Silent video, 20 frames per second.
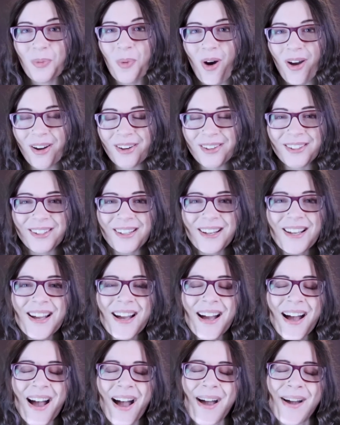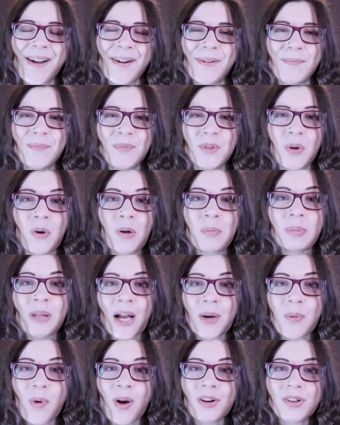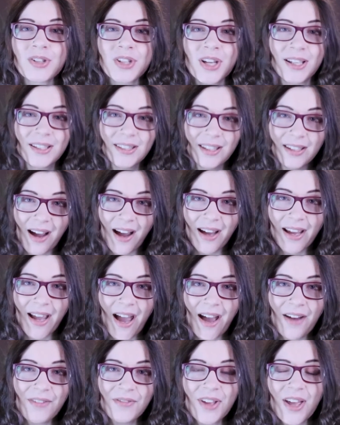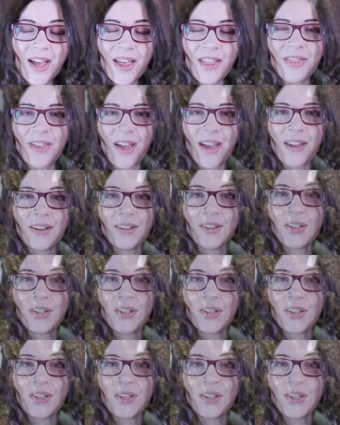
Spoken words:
water or a Blackwater tank like I have, then